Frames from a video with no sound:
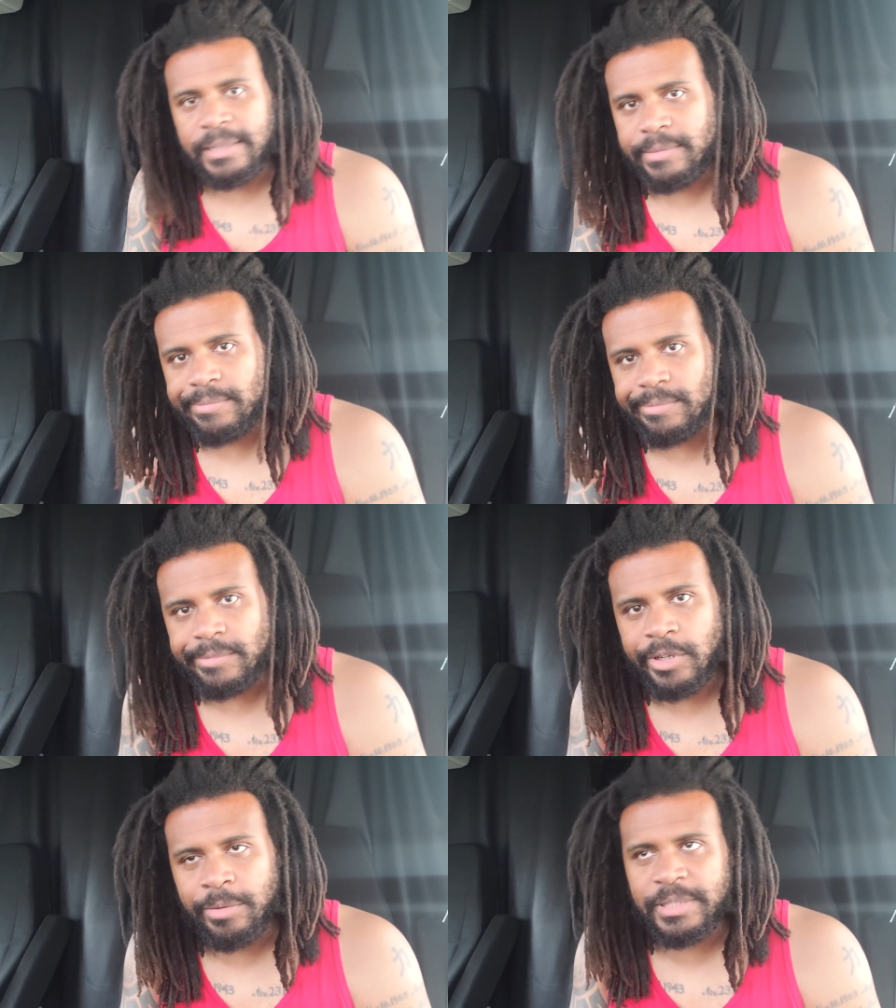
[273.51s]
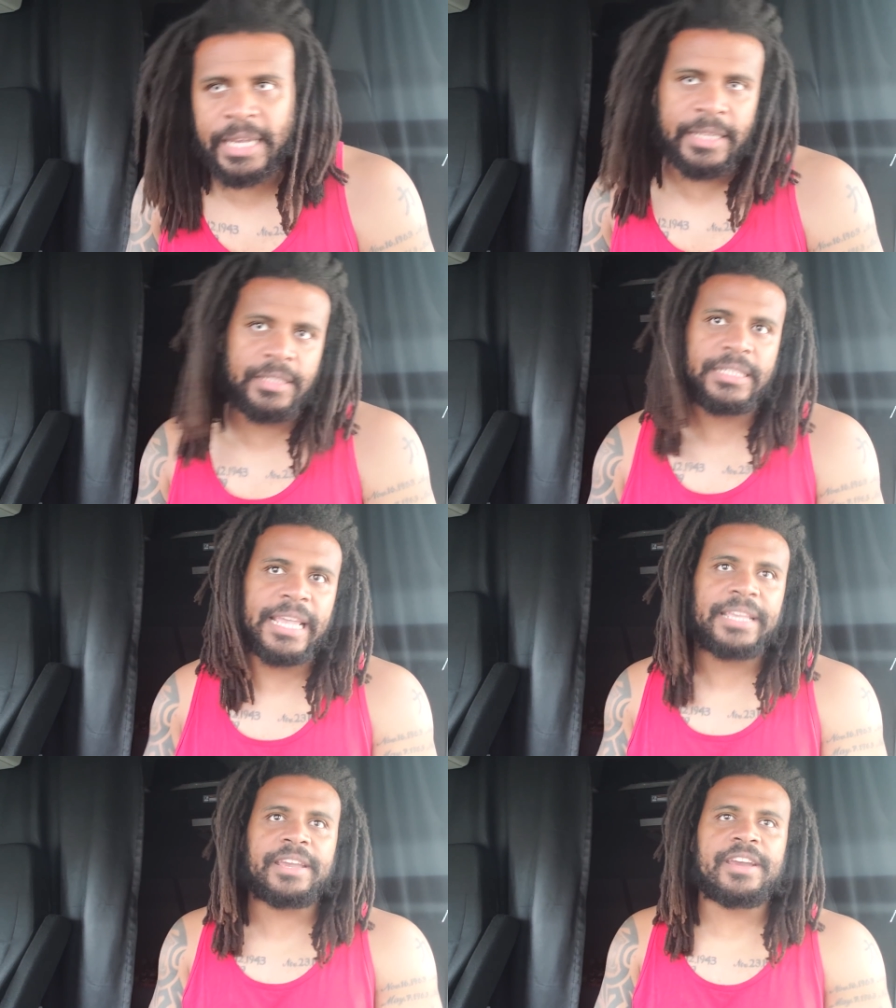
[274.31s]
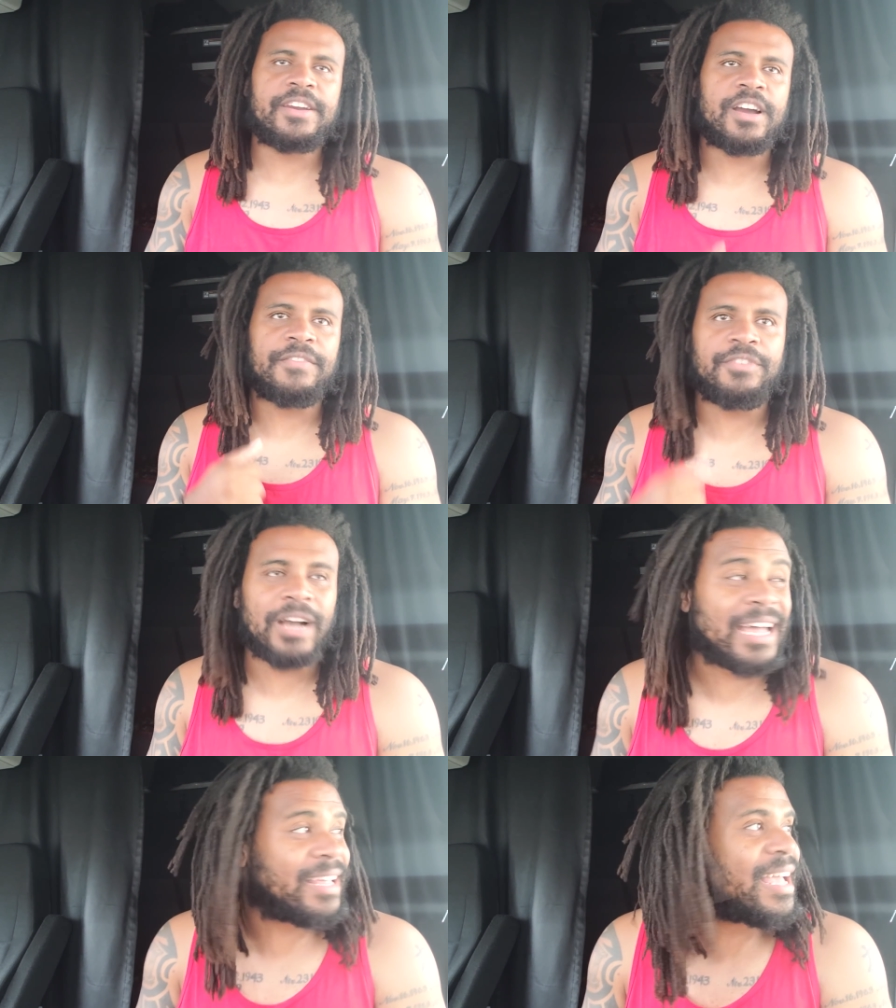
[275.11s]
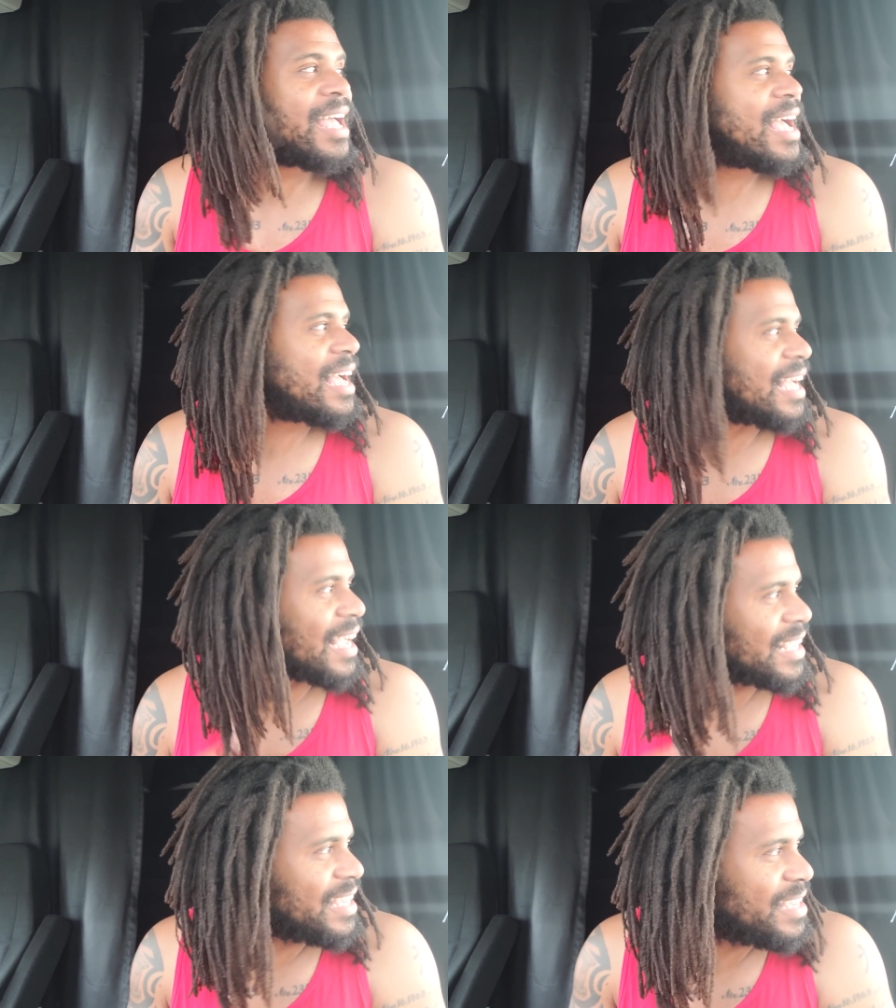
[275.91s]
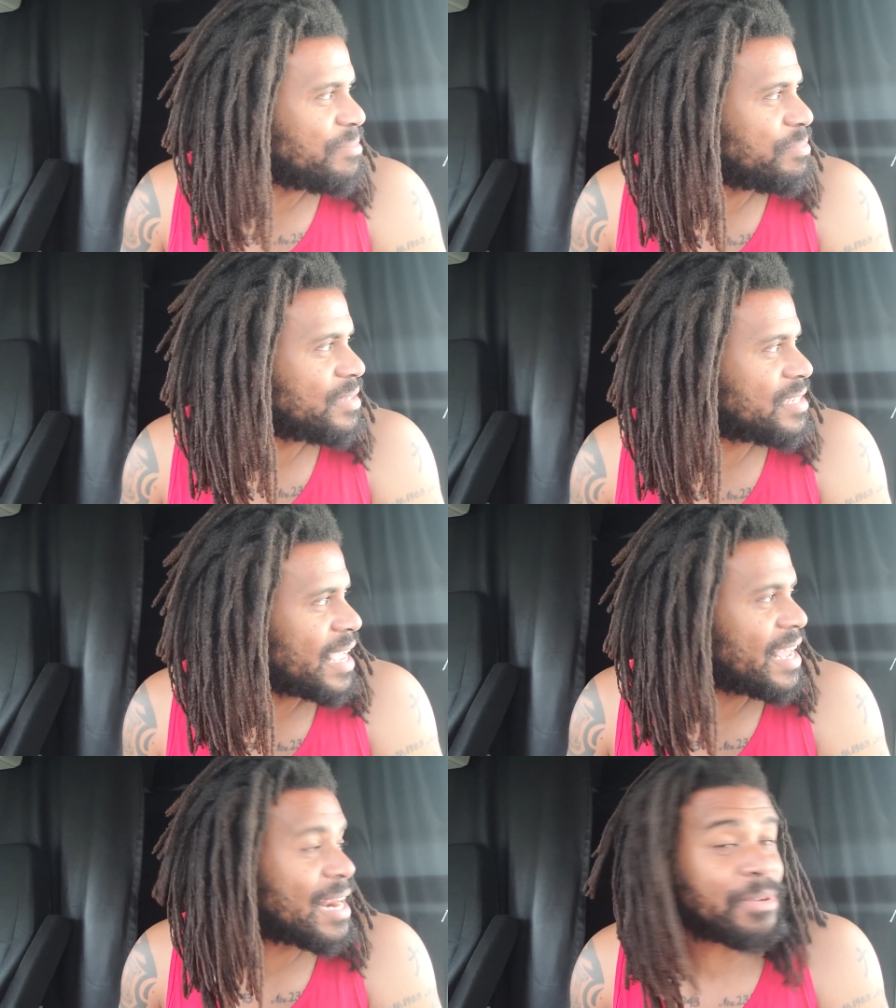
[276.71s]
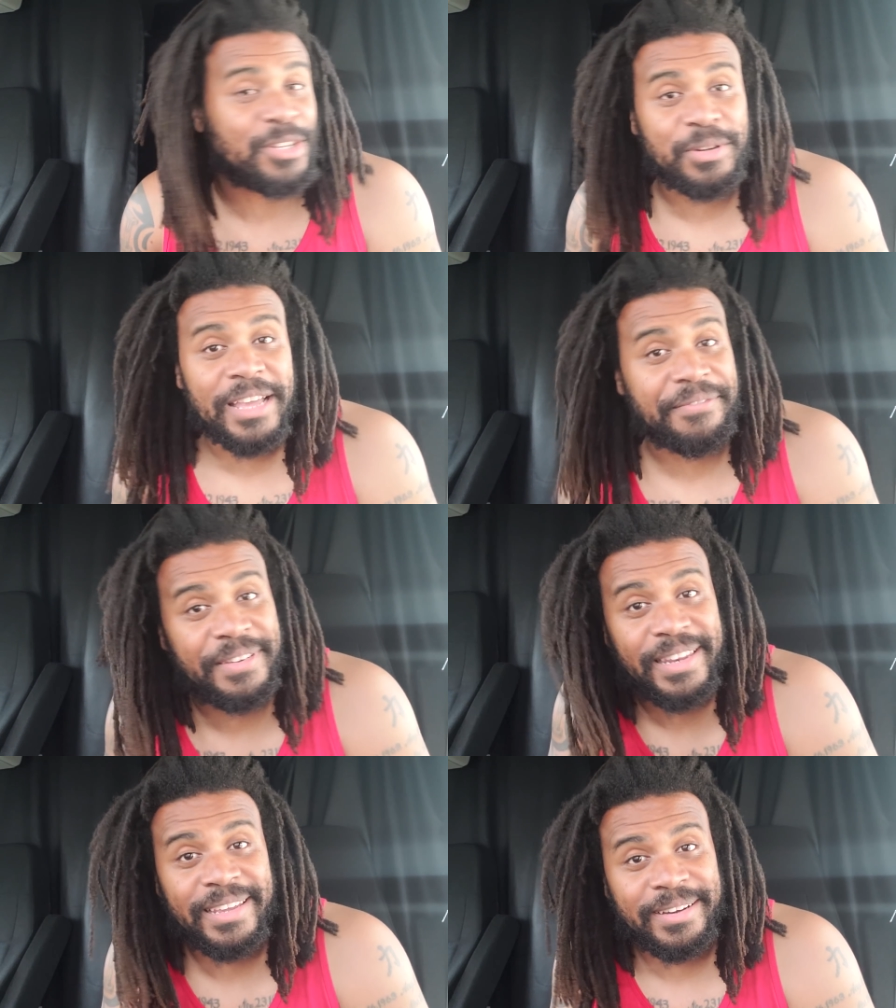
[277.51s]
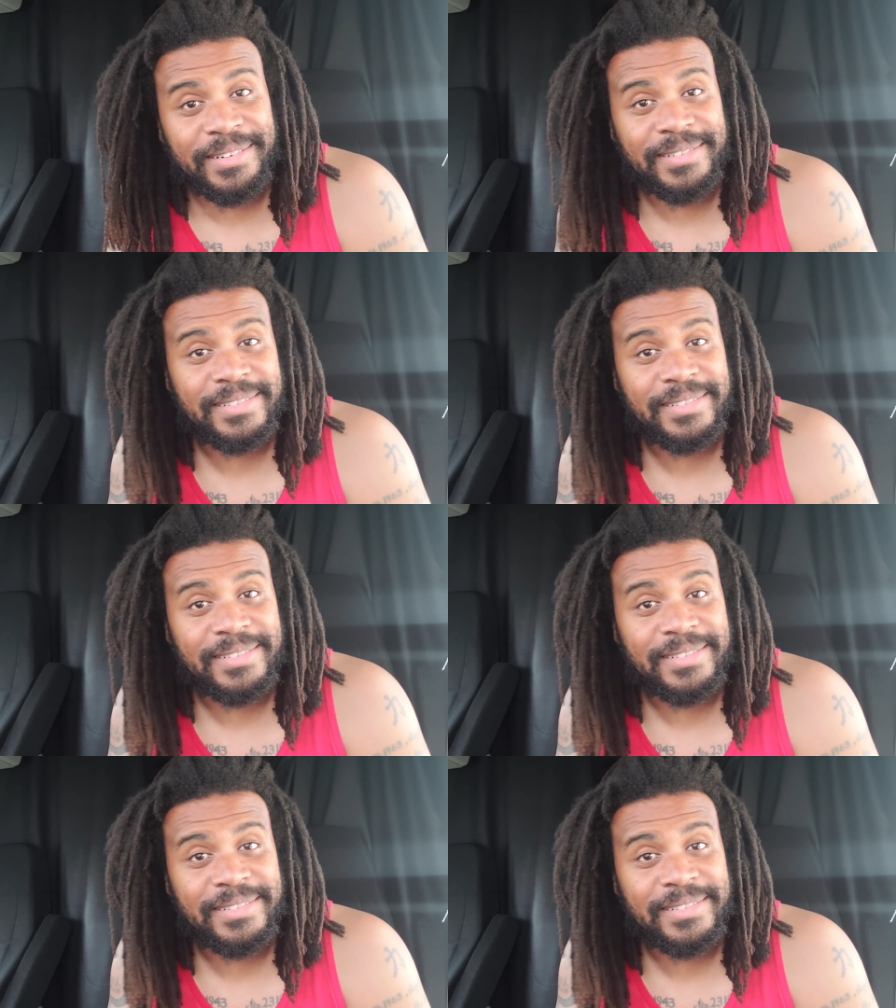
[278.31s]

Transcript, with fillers: You know what I'm saying? Take care of your. I, I keep saying I'm gonna do that video.